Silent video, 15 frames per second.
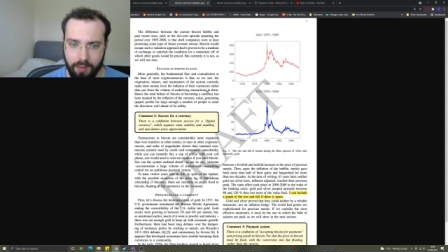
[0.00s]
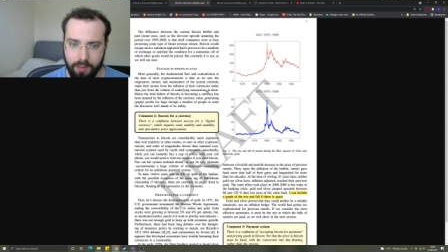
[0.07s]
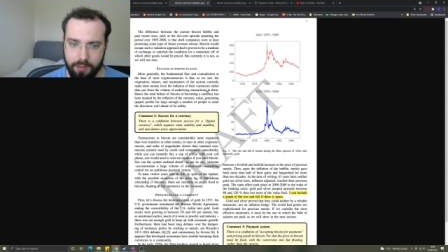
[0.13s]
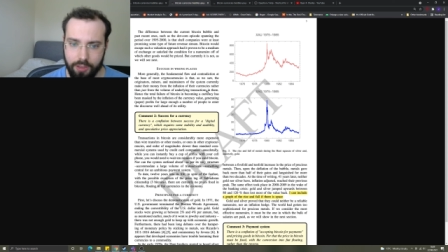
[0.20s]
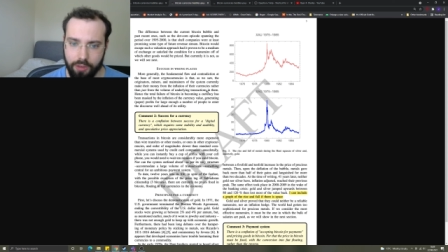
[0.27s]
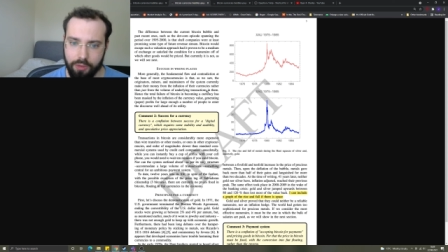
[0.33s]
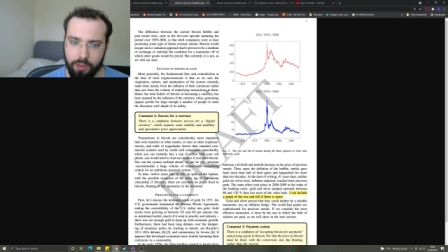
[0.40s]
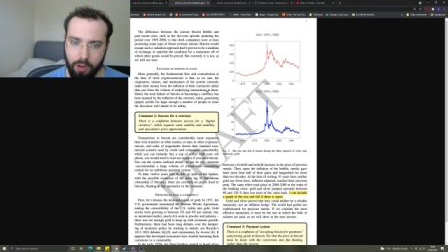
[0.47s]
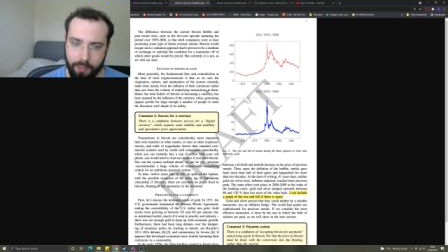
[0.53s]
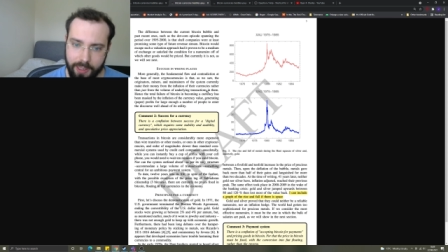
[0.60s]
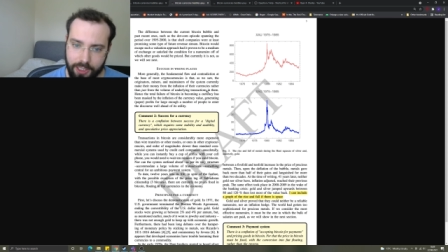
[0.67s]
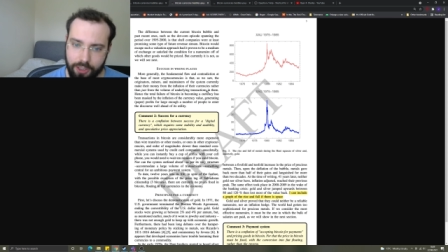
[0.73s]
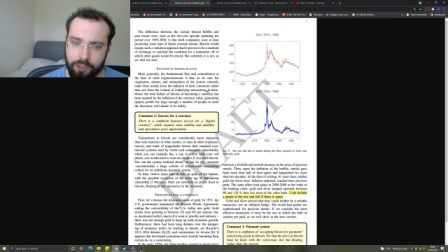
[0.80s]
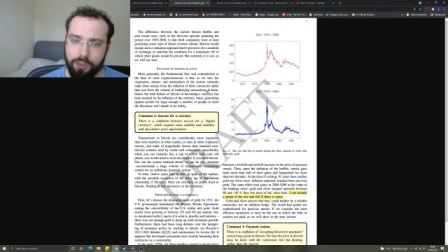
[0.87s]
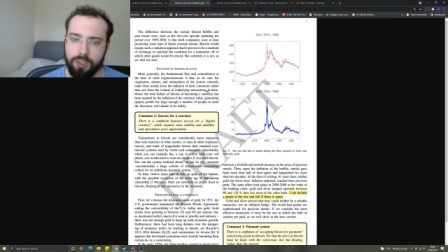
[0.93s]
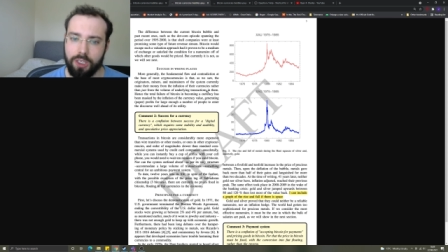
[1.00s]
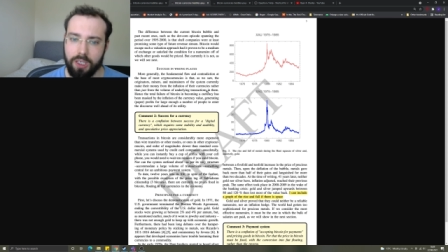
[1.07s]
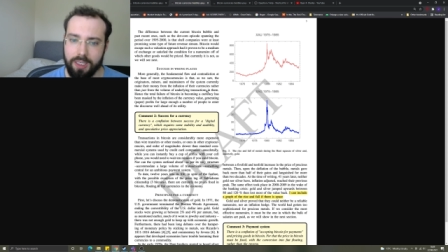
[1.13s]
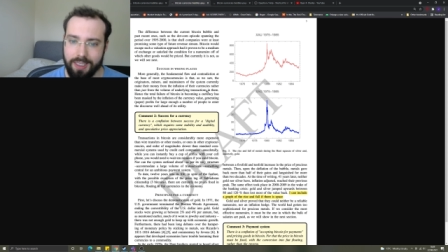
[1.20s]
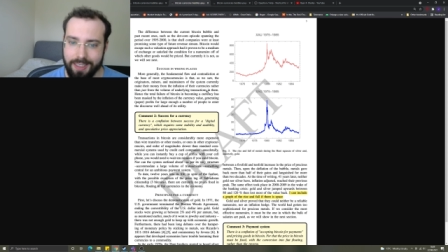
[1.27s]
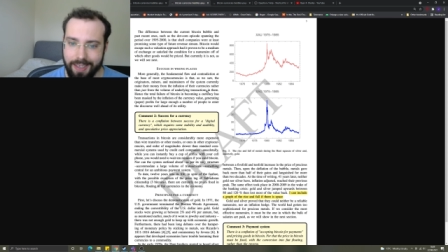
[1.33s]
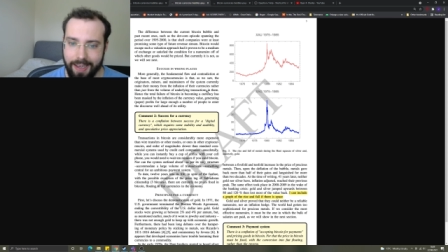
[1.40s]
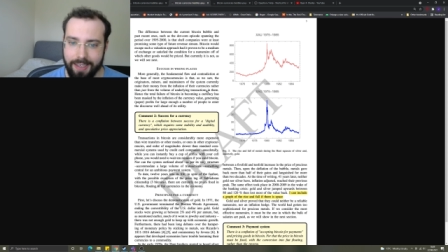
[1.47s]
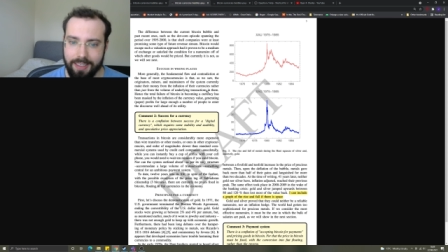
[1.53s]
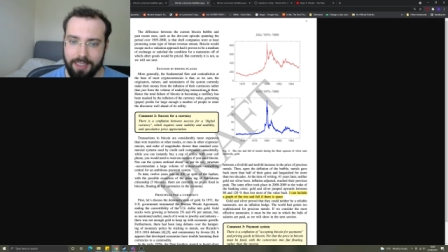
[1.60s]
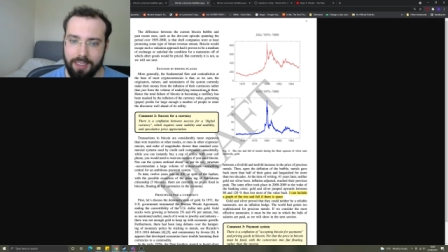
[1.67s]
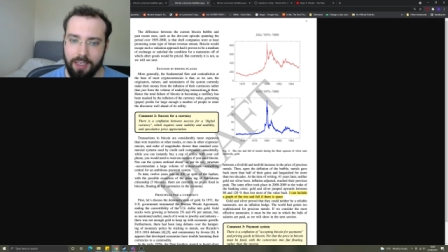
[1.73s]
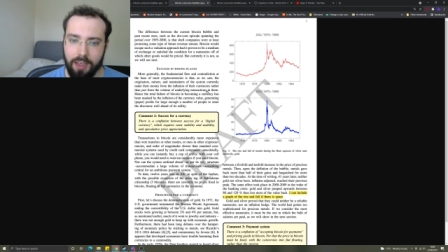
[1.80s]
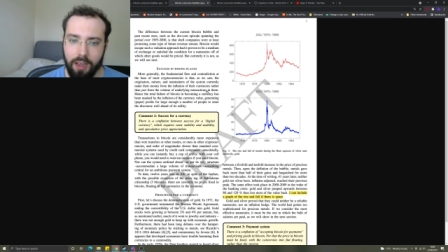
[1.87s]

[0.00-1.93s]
so comment two, success